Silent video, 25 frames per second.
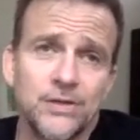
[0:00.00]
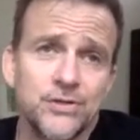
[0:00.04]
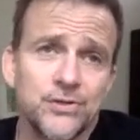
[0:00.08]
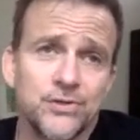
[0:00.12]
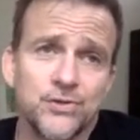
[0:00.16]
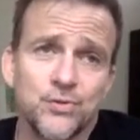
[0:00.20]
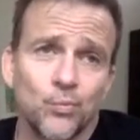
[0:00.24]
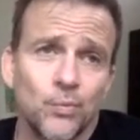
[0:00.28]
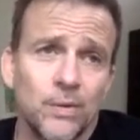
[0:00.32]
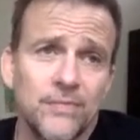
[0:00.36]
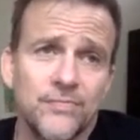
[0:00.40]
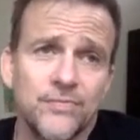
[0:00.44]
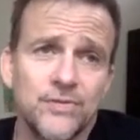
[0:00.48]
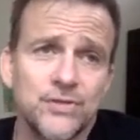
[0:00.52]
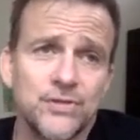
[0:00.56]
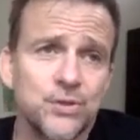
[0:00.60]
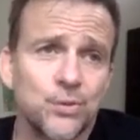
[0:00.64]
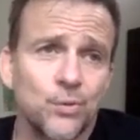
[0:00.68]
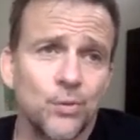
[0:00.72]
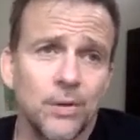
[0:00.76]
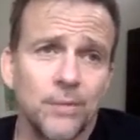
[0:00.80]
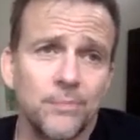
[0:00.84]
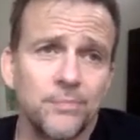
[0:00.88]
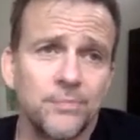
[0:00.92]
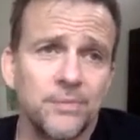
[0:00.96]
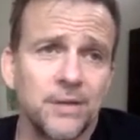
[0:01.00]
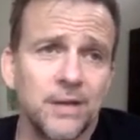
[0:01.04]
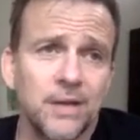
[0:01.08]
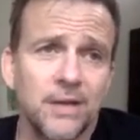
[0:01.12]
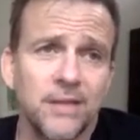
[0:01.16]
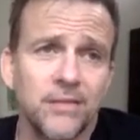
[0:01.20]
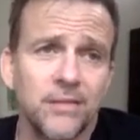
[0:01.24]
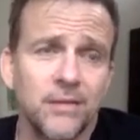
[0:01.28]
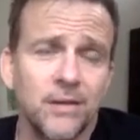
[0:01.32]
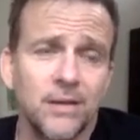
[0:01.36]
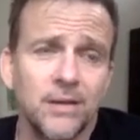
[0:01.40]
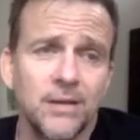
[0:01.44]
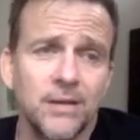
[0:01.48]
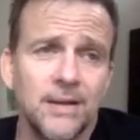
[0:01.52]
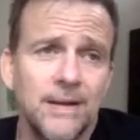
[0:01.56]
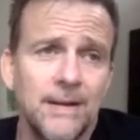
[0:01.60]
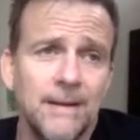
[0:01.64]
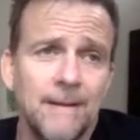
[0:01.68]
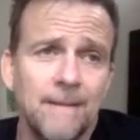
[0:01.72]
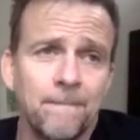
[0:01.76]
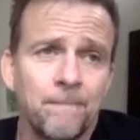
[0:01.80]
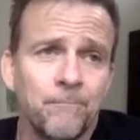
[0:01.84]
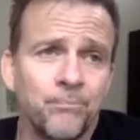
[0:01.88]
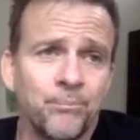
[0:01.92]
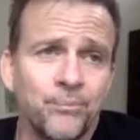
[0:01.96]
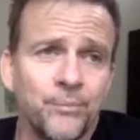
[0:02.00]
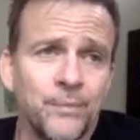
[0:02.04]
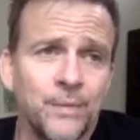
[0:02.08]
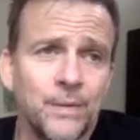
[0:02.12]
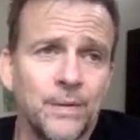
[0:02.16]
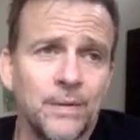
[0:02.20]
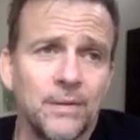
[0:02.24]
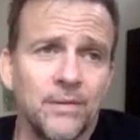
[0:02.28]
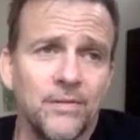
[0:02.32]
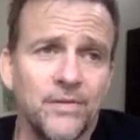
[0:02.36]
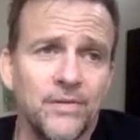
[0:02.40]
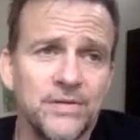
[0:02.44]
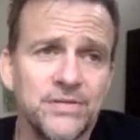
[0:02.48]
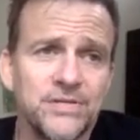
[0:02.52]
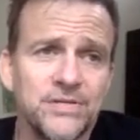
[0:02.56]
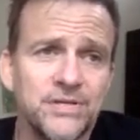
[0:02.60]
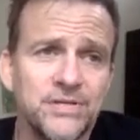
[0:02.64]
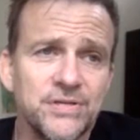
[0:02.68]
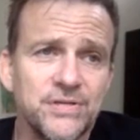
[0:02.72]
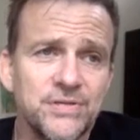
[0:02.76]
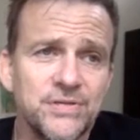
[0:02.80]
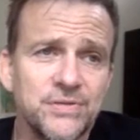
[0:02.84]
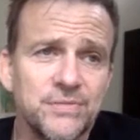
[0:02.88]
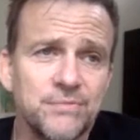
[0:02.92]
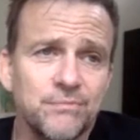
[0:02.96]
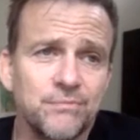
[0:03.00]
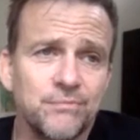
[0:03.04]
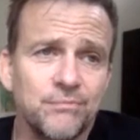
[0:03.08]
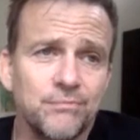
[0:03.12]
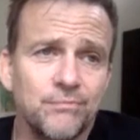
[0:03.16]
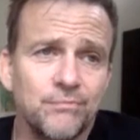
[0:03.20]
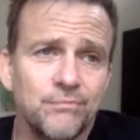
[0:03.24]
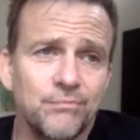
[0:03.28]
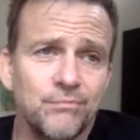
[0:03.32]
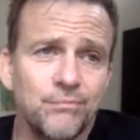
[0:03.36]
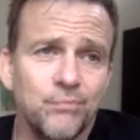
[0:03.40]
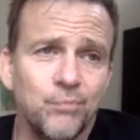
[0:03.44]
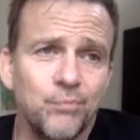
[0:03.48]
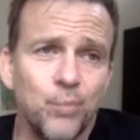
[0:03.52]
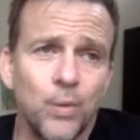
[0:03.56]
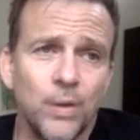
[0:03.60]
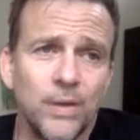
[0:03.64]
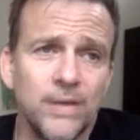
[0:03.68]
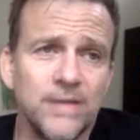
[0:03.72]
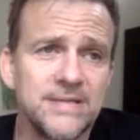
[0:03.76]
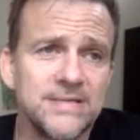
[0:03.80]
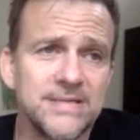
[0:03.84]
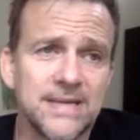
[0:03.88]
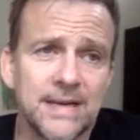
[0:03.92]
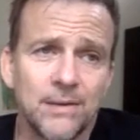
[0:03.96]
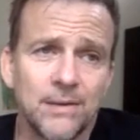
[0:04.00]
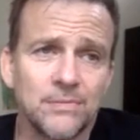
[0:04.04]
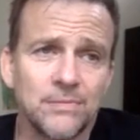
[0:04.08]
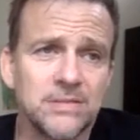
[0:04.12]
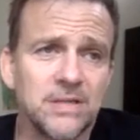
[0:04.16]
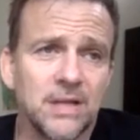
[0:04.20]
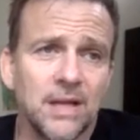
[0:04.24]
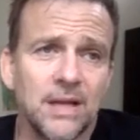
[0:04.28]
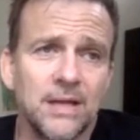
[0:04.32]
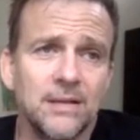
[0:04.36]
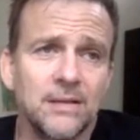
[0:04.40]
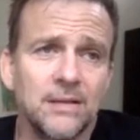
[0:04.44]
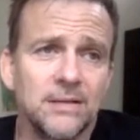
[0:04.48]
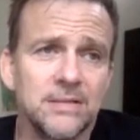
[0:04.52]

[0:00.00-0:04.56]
I just read the script and I thought, this is what he sounds like.